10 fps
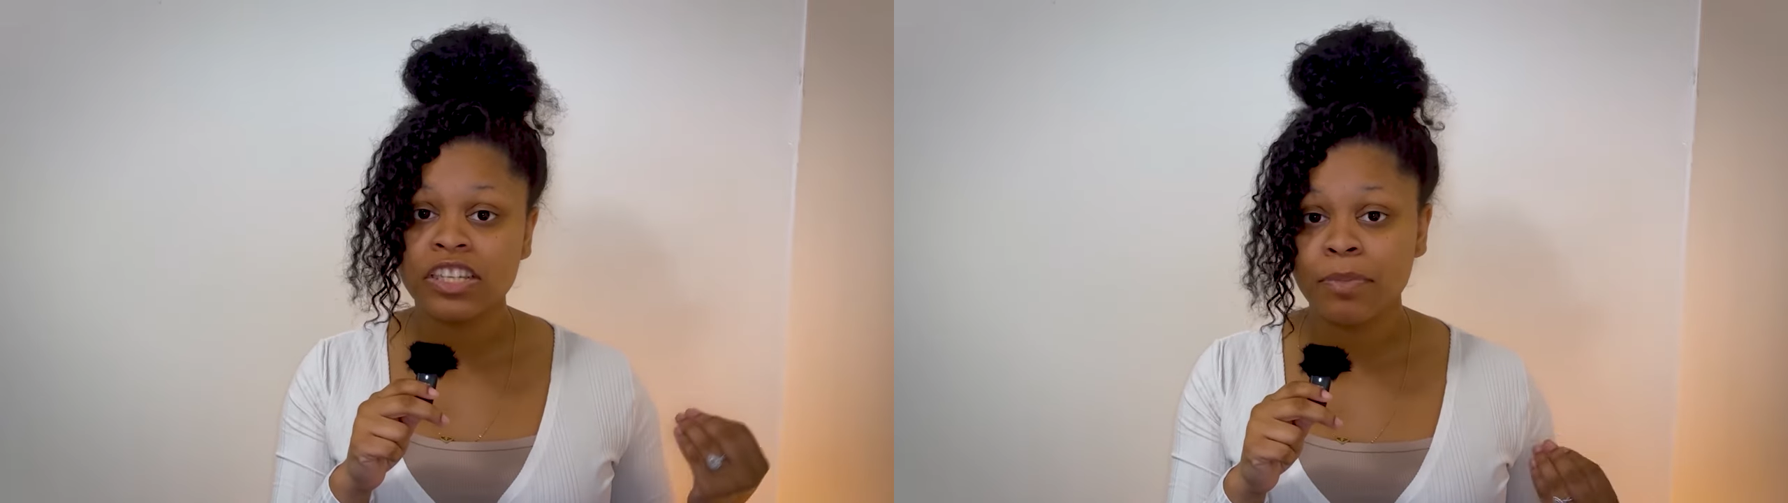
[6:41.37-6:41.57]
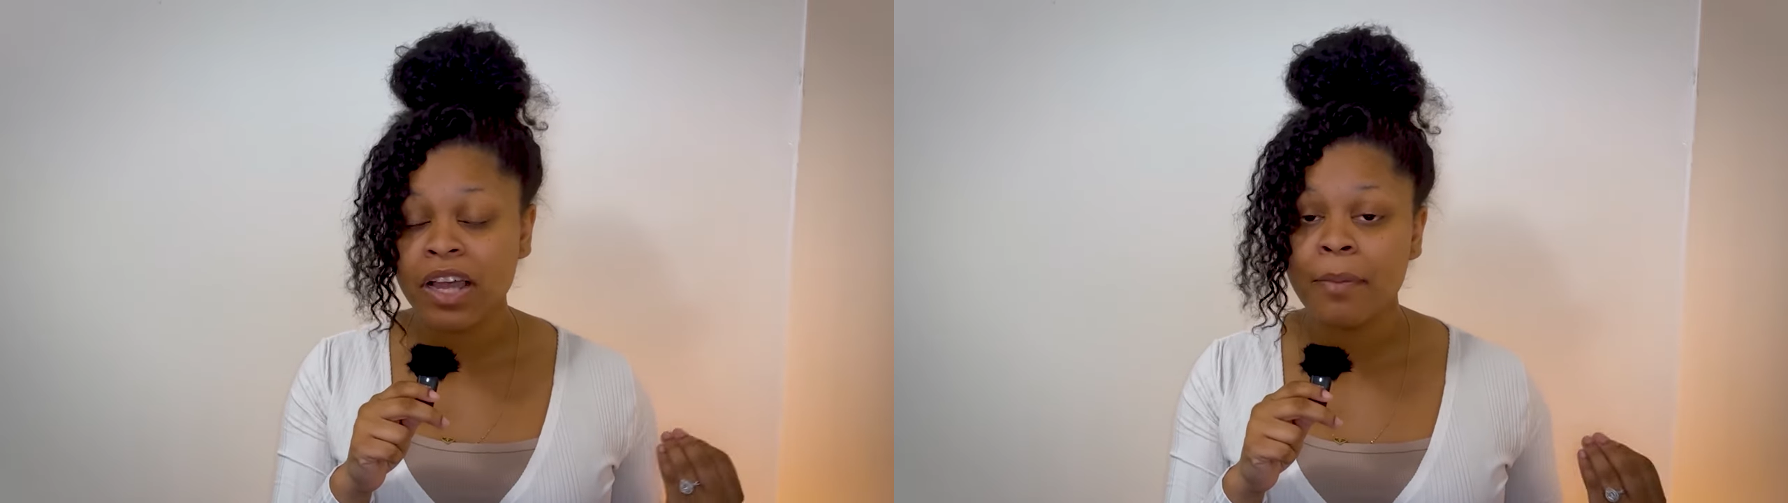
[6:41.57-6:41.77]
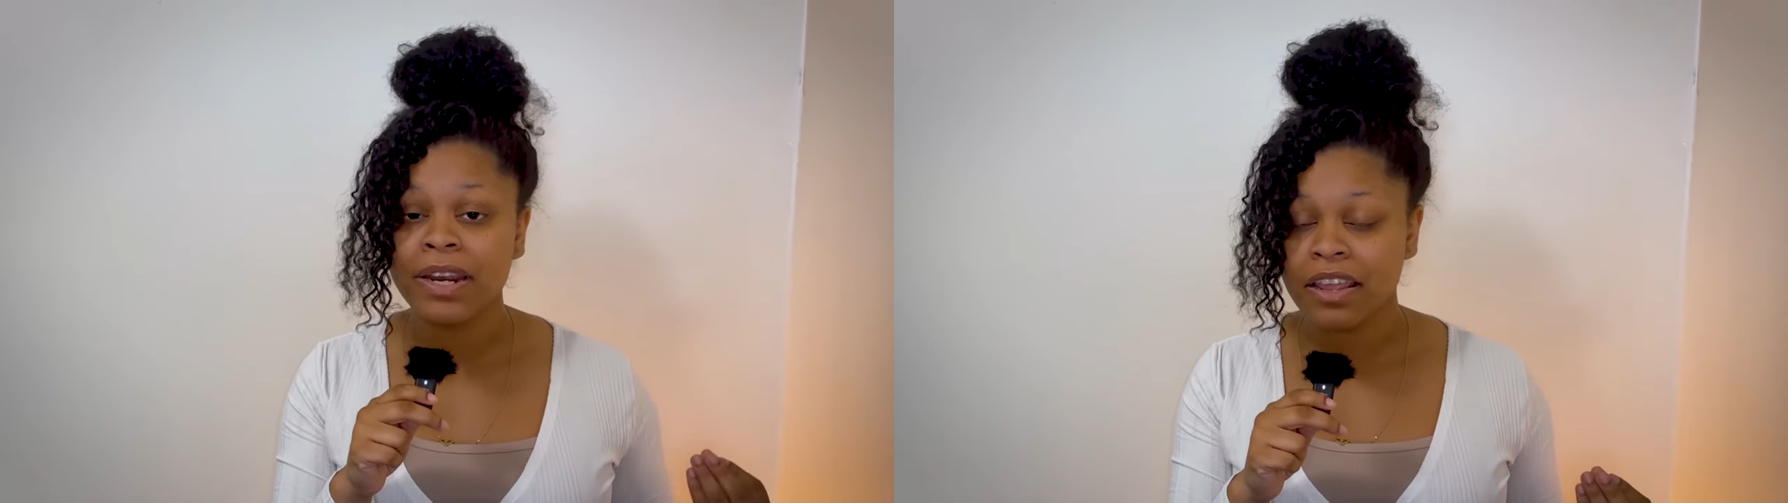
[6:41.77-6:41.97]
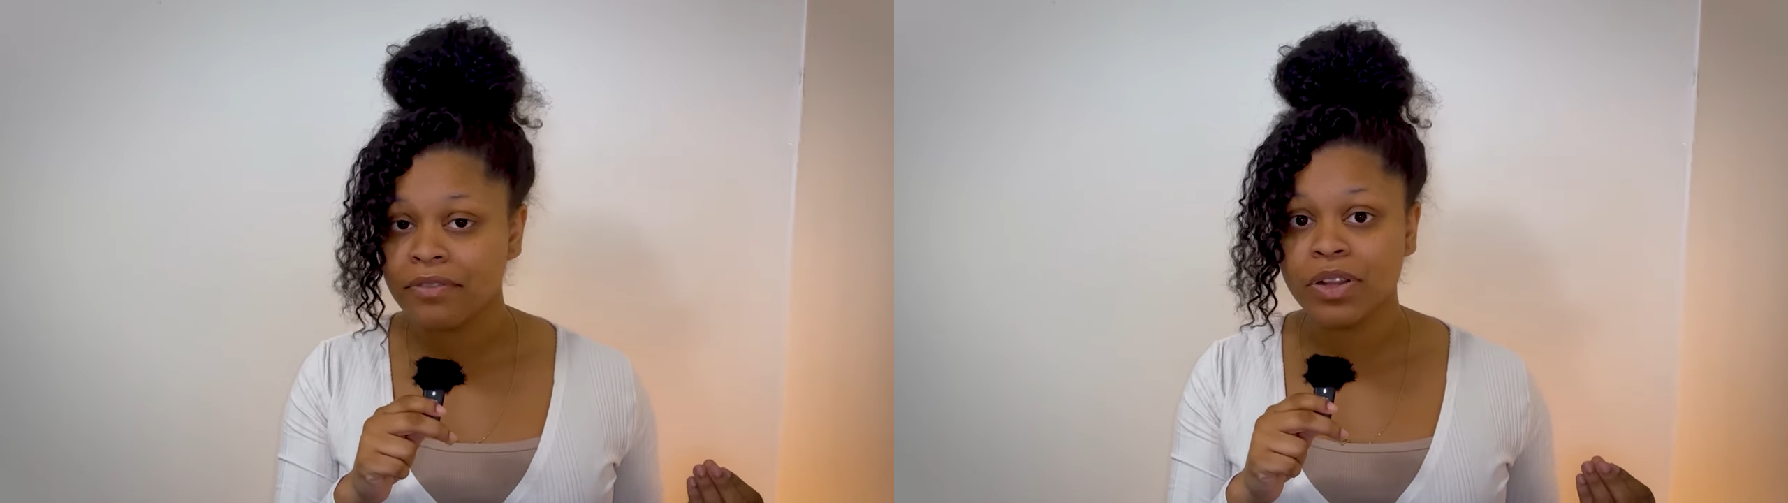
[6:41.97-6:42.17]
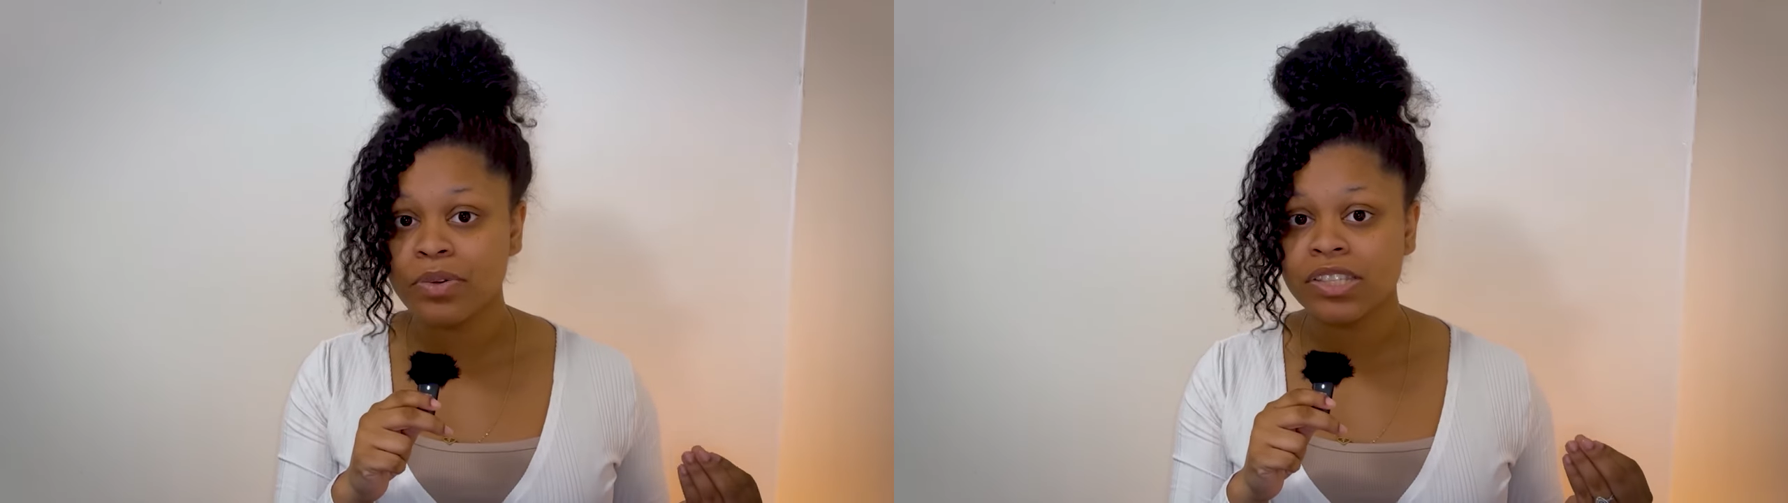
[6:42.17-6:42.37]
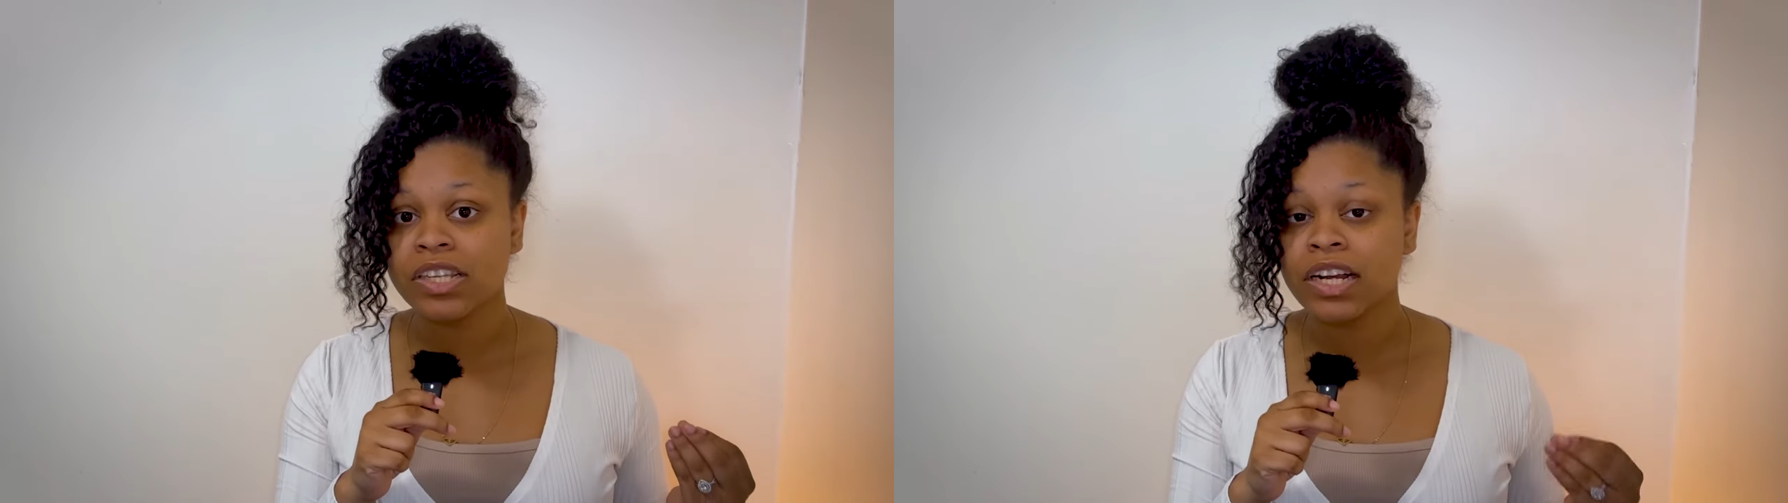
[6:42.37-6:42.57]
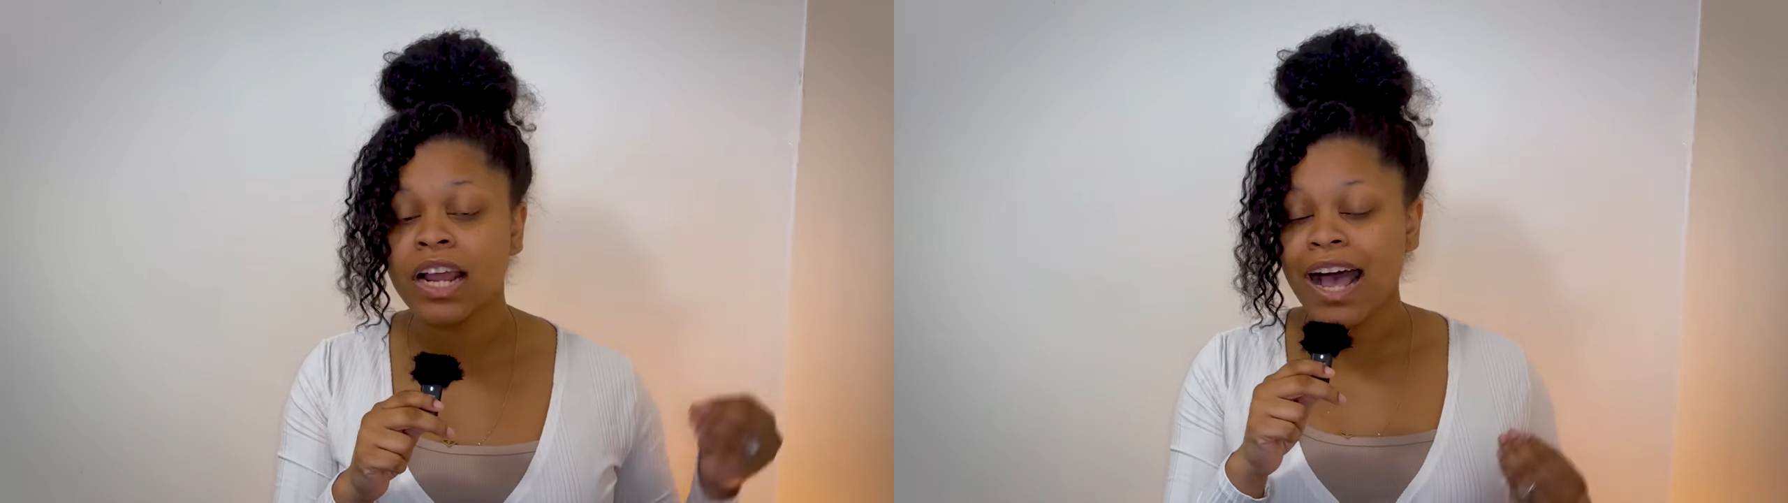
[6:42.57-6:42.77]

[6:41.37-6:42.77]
become an influencer.